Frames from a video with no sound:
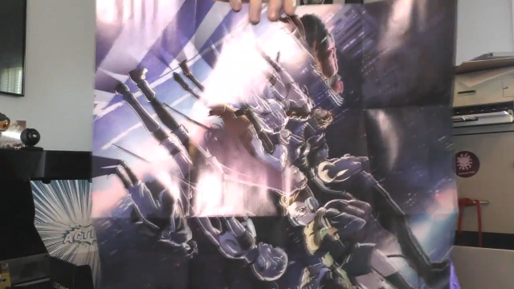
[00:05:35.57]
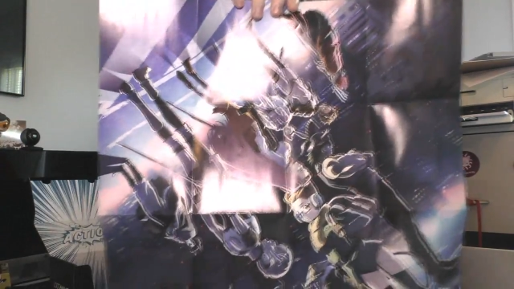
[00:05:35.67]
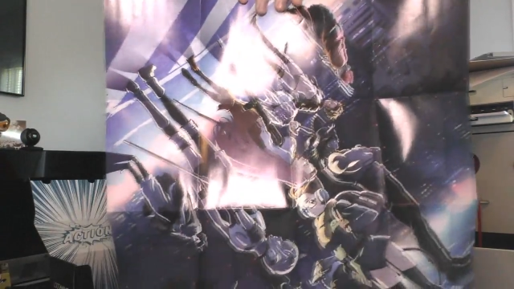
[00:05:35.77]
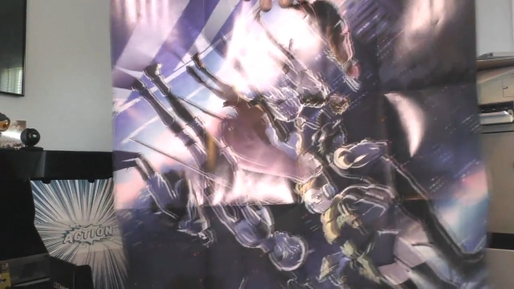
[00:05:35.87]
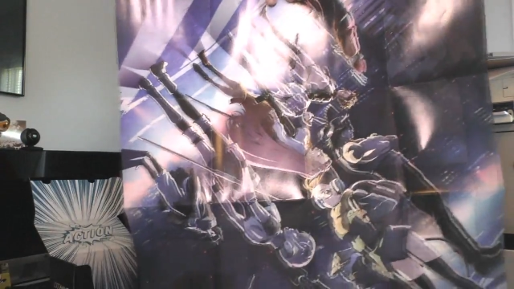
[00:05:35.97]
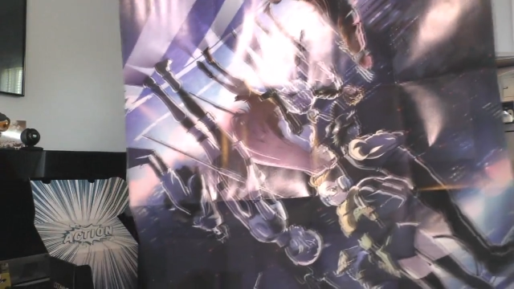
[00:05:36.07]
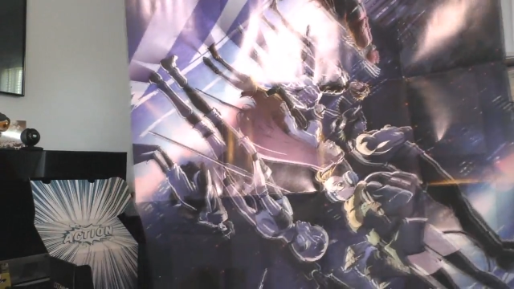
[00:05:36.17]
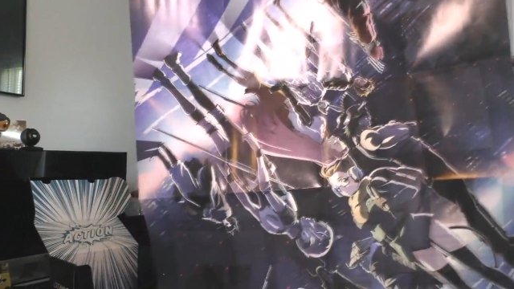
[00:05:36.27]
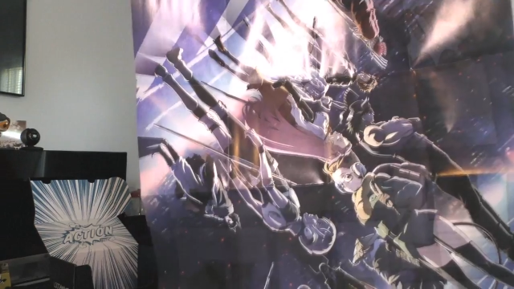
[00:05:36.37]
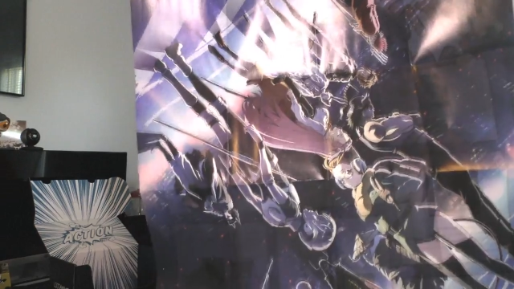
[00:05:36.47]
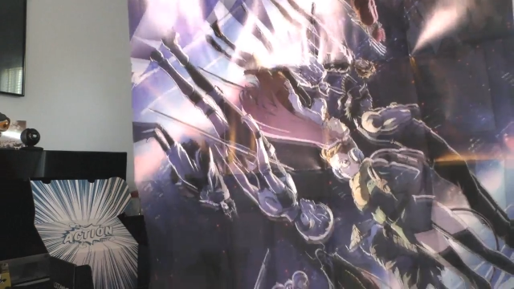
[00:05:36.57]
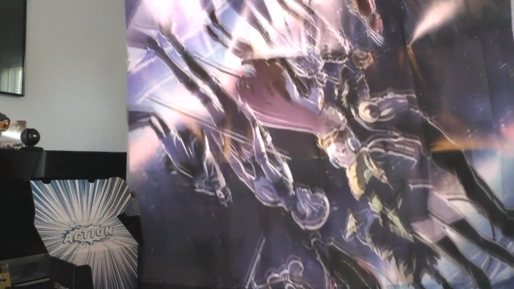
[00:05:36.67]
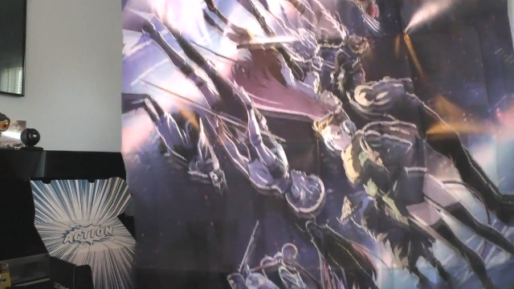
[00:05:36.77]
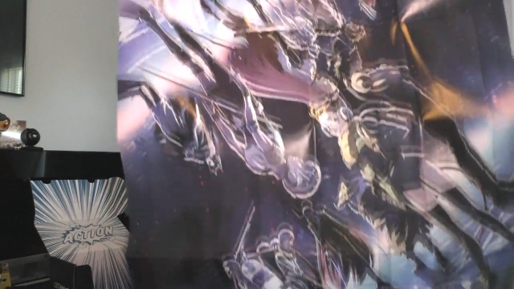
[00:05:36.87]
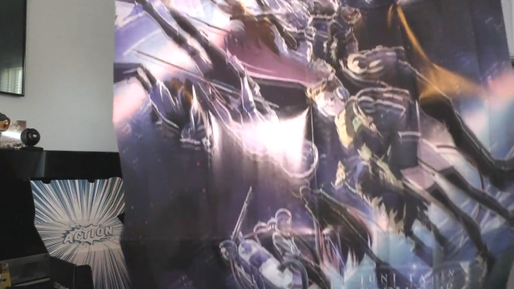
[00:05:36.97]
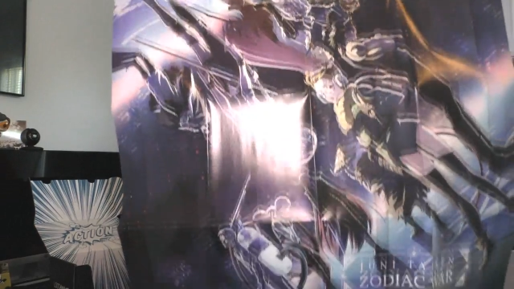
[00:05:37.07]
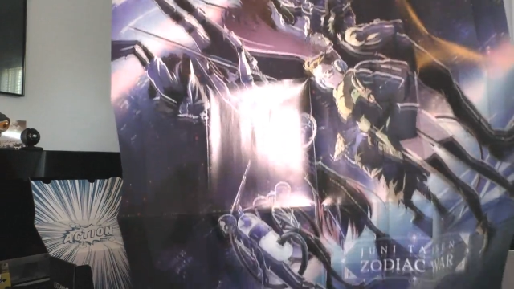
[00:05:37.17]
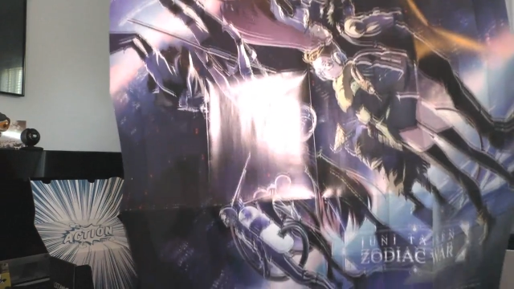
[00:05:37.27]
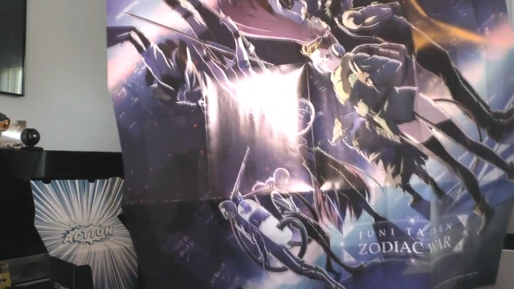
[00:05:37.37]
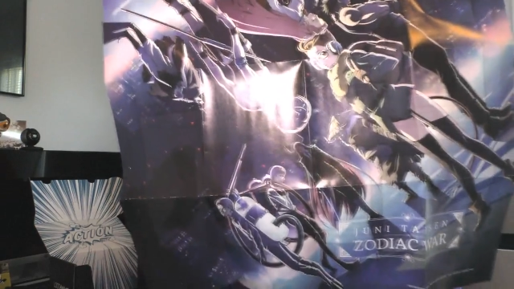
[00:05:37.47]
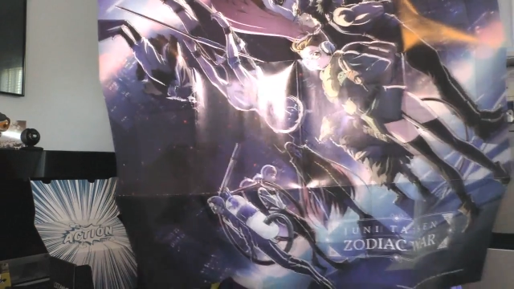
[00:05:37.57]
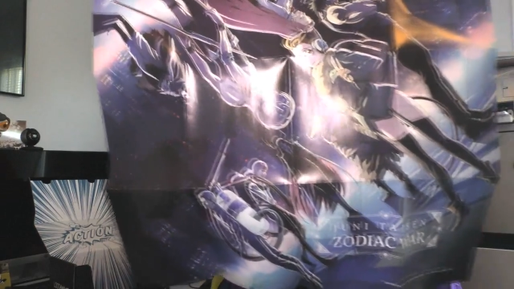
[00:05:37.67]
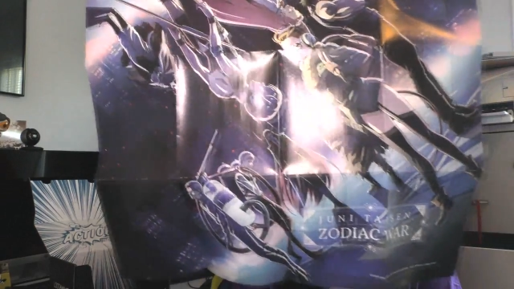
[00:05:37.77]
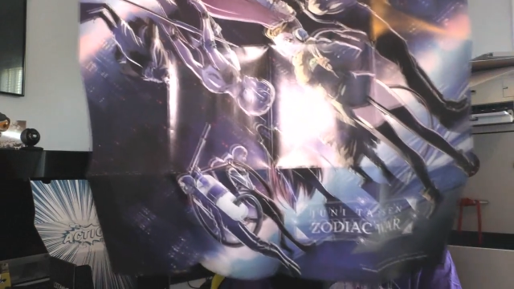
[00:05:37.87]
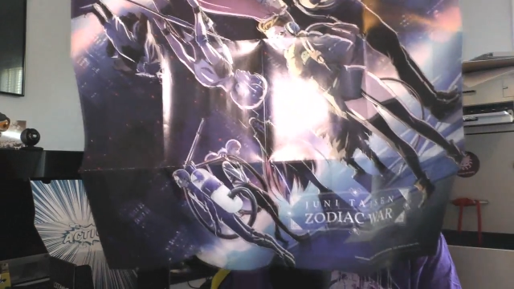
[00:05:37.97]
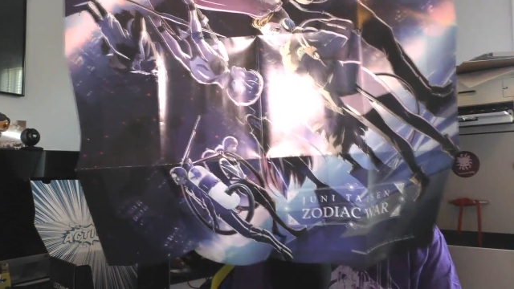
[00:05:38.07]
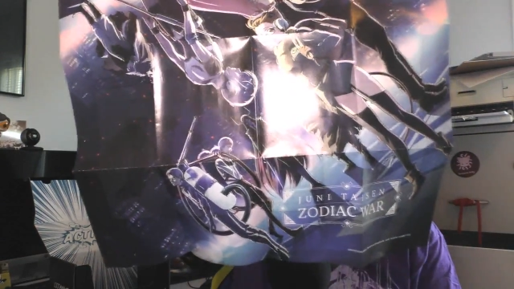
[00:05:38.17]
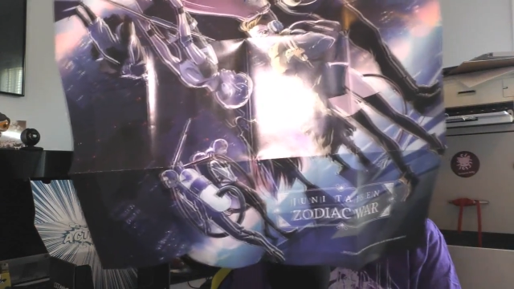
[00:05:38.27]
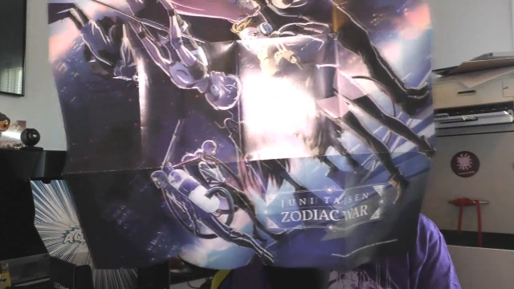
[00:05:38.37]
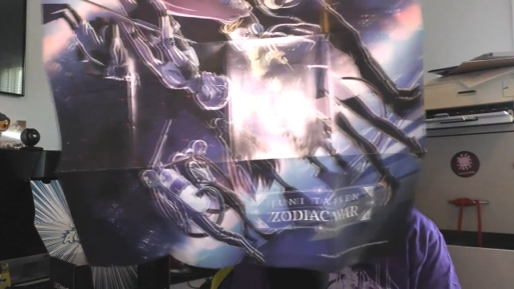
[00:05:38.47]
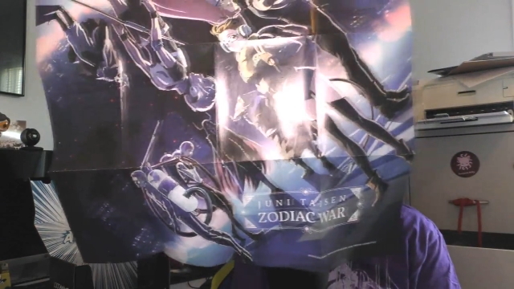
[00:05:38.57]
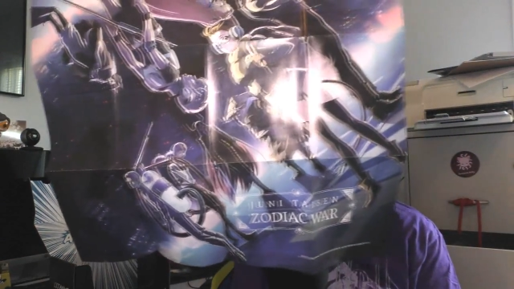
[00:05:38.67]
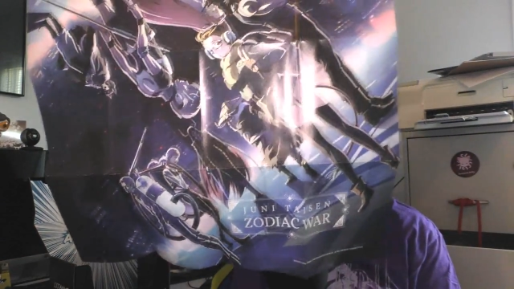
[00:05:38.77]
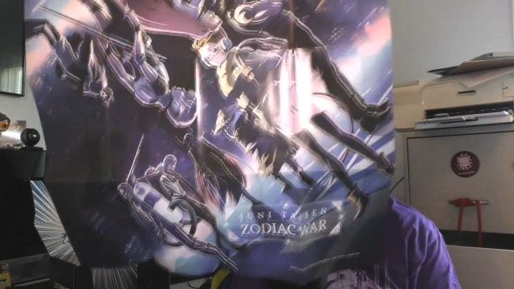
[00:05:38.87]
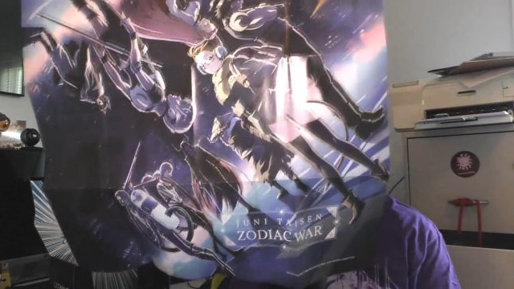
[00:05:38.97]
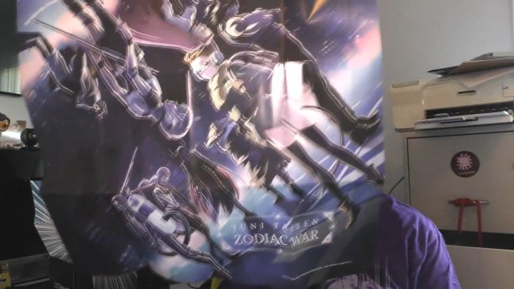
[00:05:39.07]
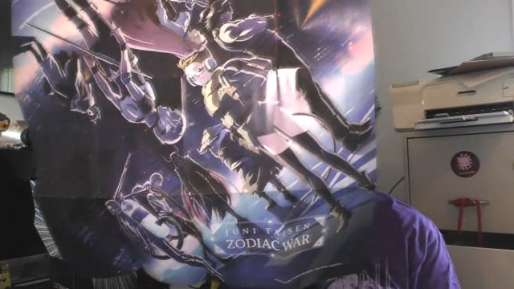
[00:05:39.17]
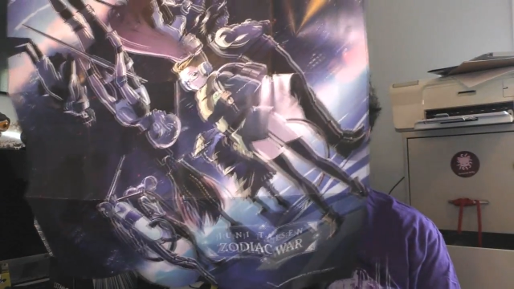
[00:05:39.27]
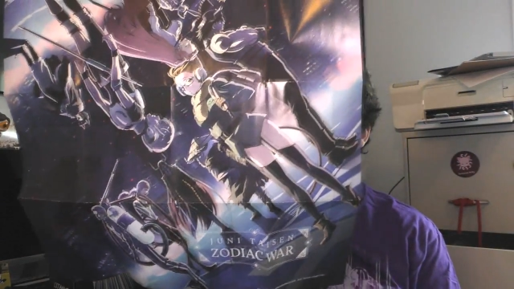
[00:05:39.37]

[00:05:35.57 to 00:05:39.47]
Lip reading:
No face is visible, so there are no lips to read.